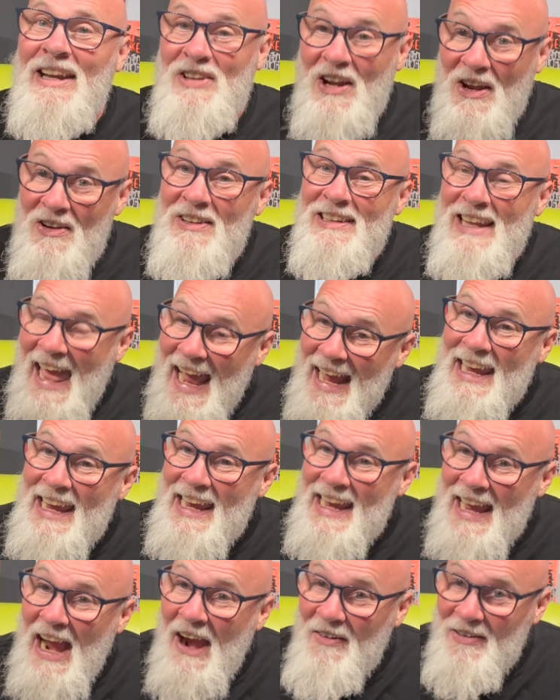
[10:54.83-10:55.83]

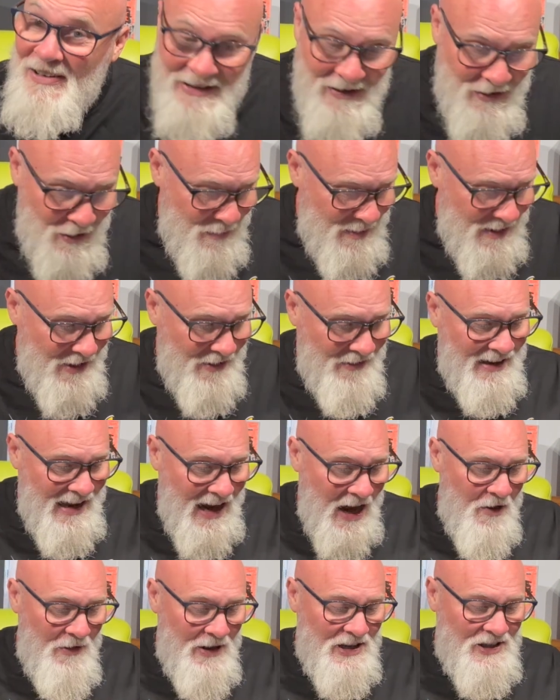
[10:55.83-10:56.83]
lacking now a little bit of
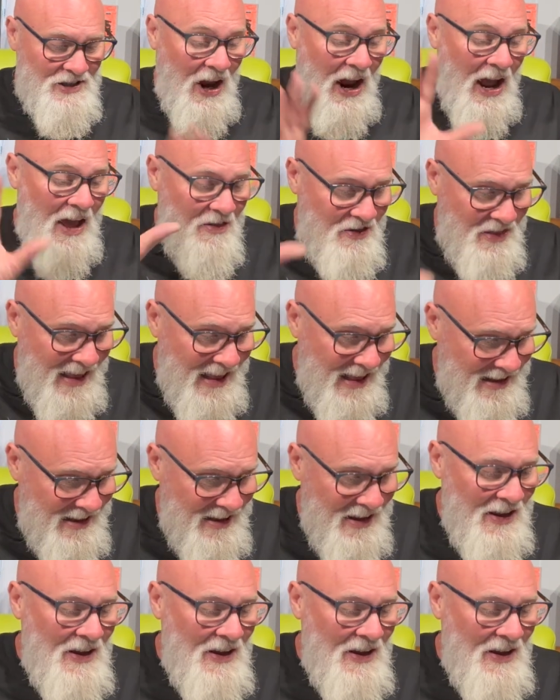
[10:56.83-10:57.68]
courage, I think.